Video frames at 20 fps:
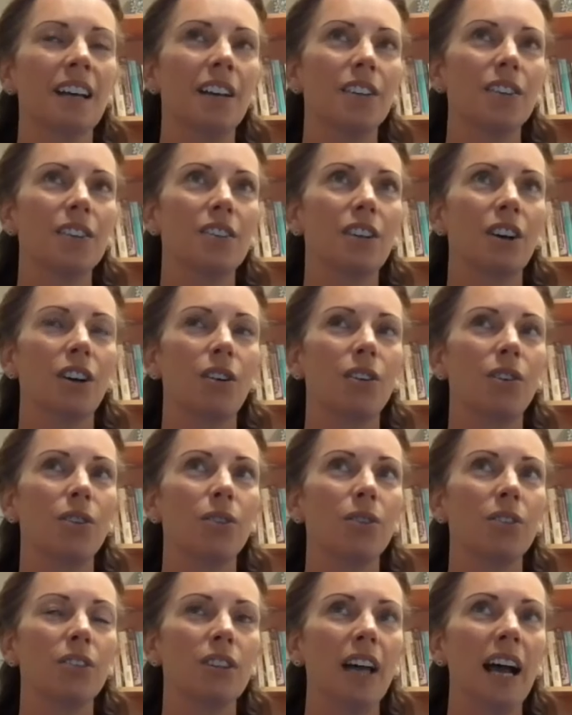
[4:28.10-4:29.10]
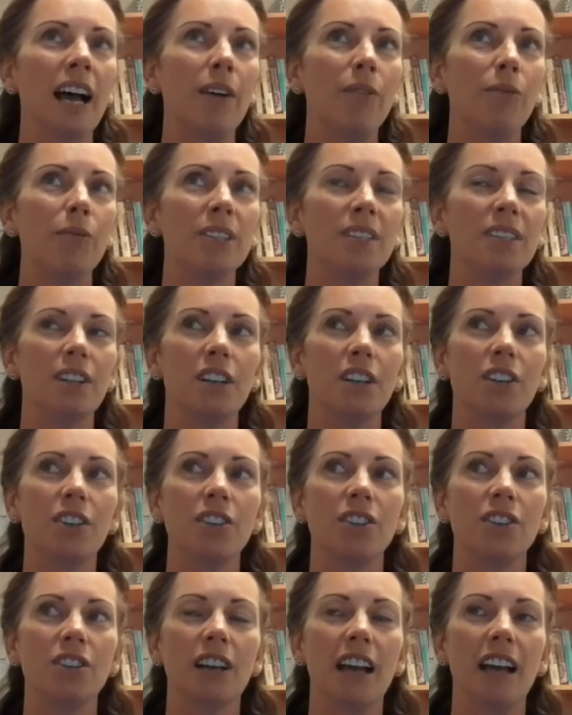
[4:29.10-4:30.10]
So that
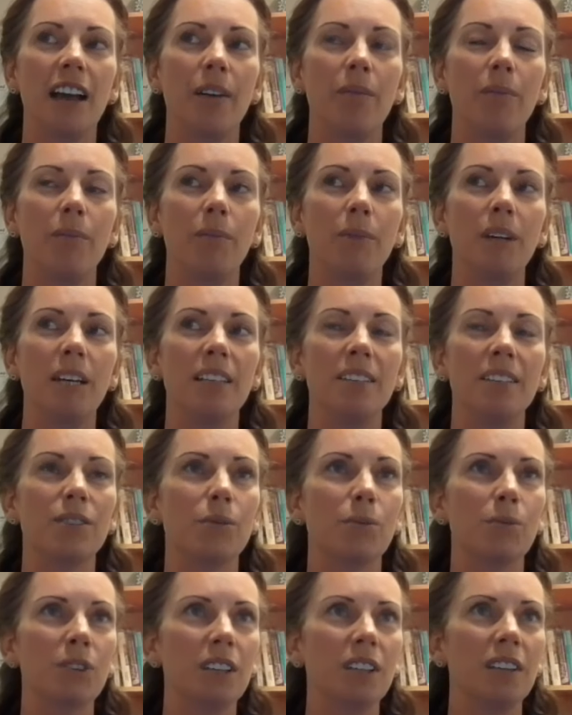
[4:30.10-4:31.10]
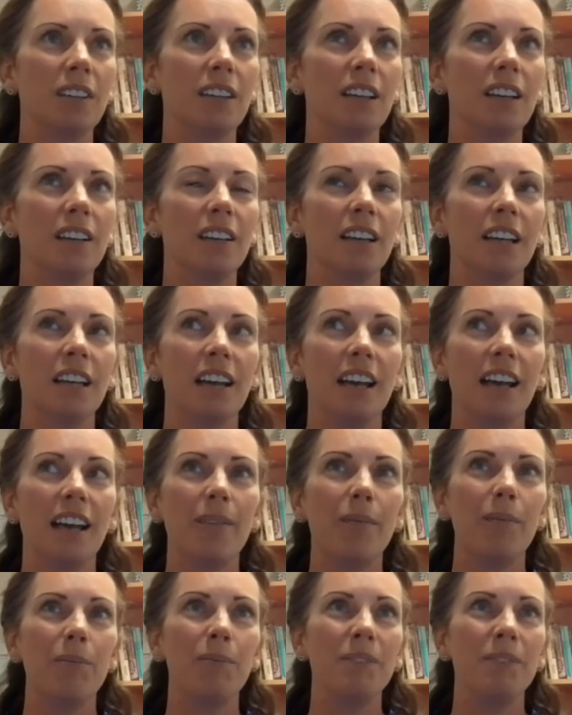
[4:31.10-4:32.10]
research is something that,
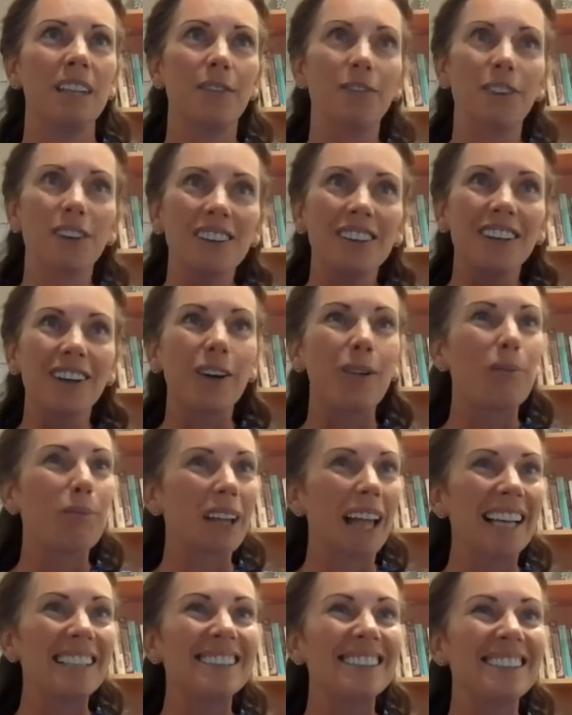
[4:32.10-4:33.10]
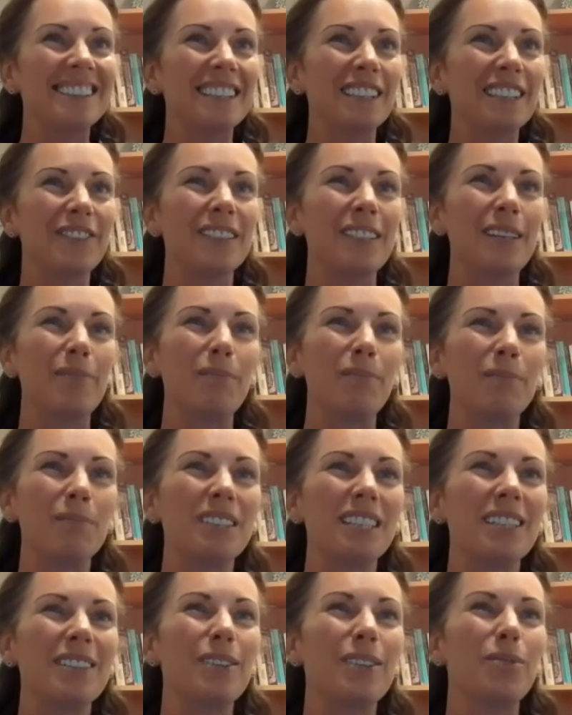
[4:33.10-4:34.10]
given the complexity of
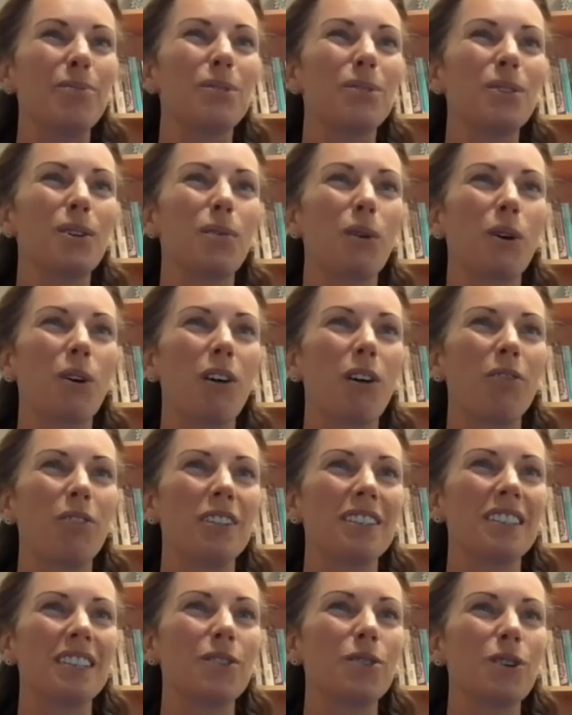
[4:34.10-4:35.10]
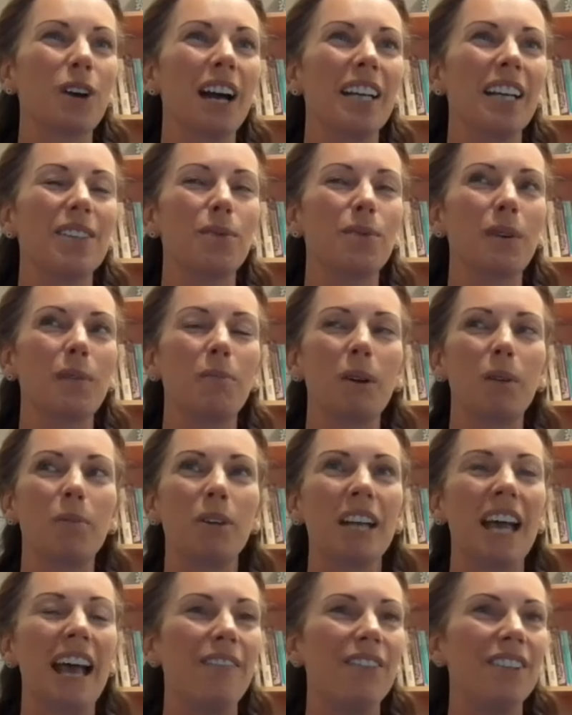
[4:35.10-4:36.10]
systems that we're obviously trying to
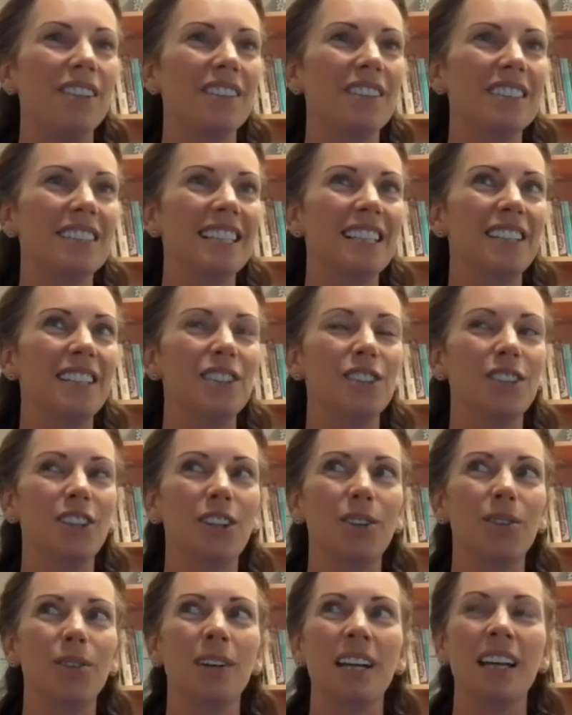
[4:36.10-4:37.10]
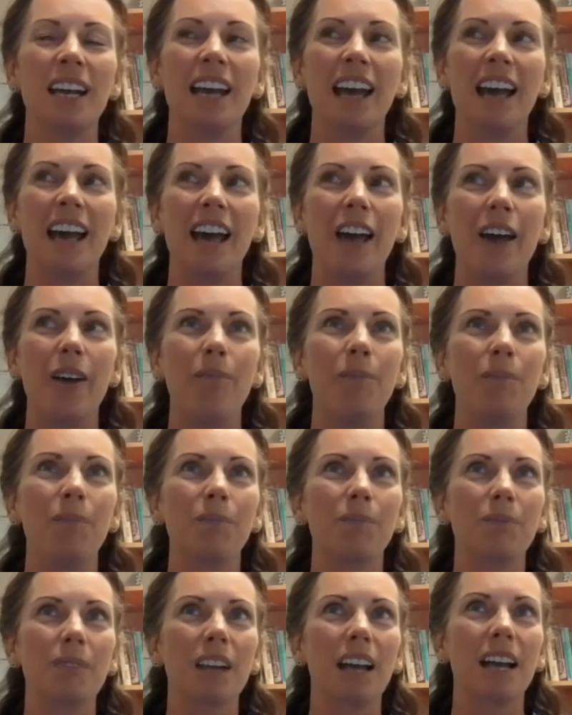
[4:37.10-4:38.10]
implement evidence into,
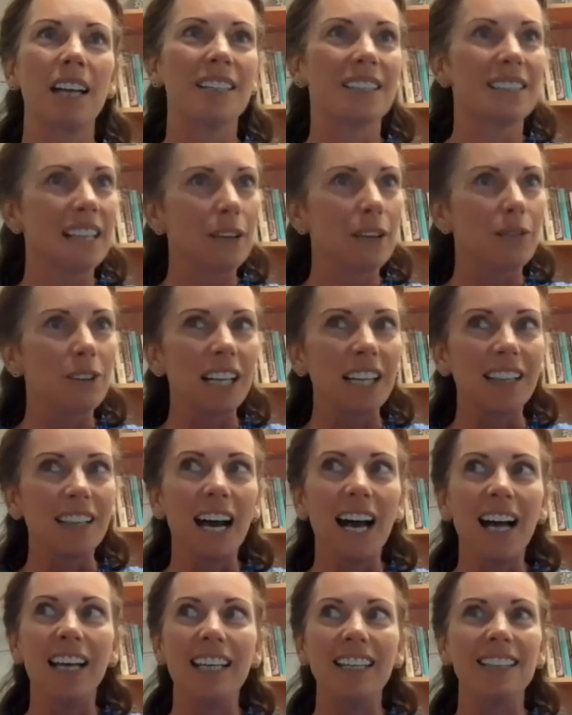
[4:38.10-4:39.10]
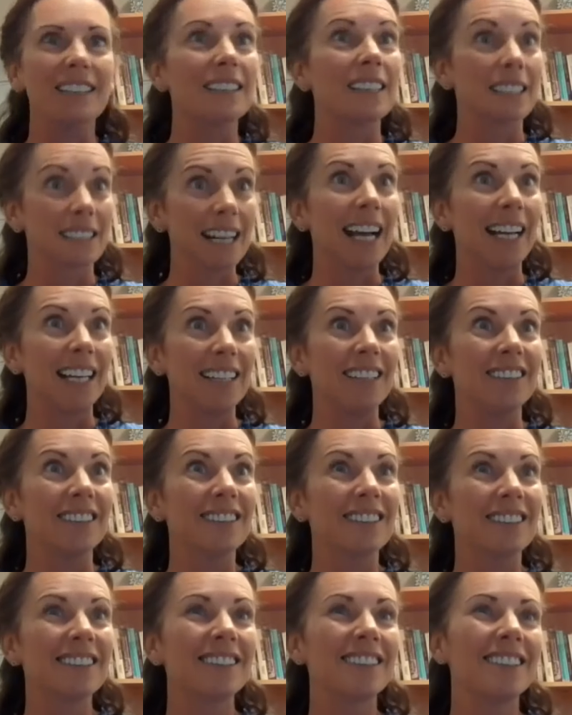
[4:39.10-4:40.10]
I'd say really that is the
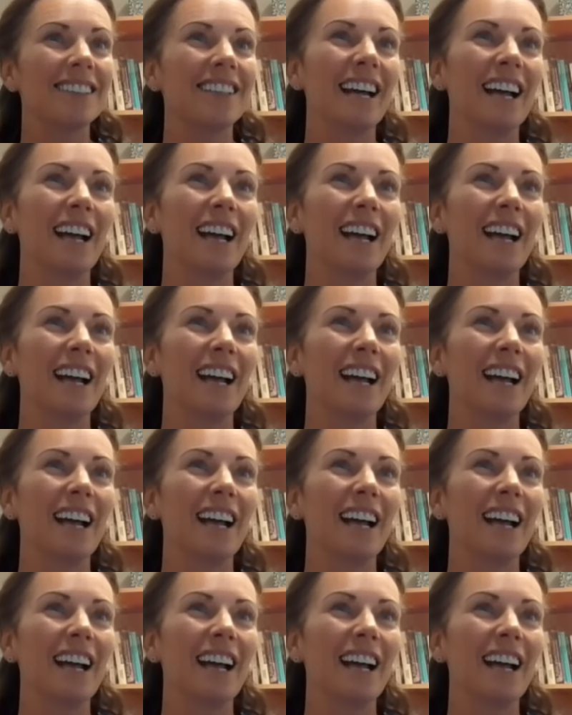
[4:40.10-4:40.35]
science.